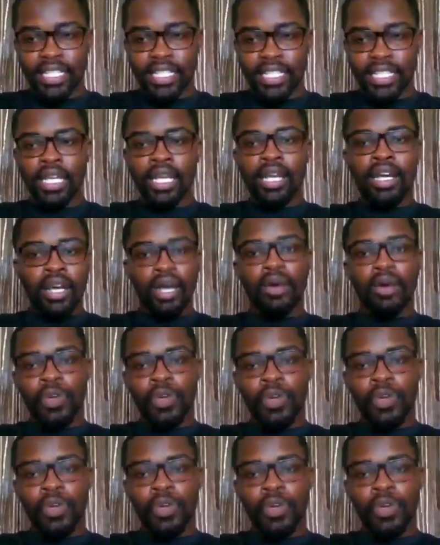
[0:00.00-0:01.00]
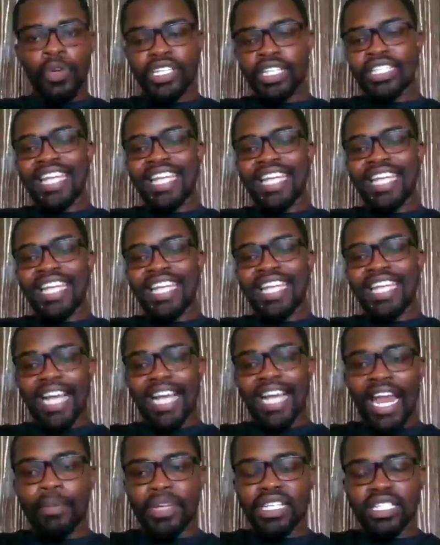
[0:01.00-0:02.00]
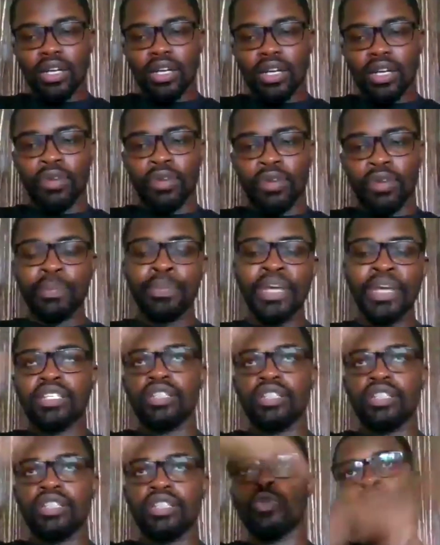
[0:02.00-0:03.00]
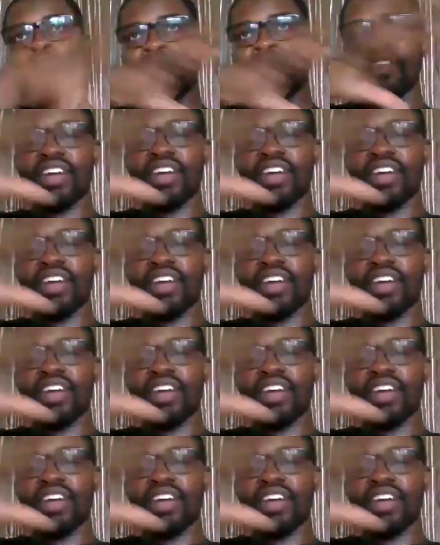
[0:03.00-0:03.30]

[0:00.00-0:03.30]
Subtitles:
which is the club itself, be it wherever that you are.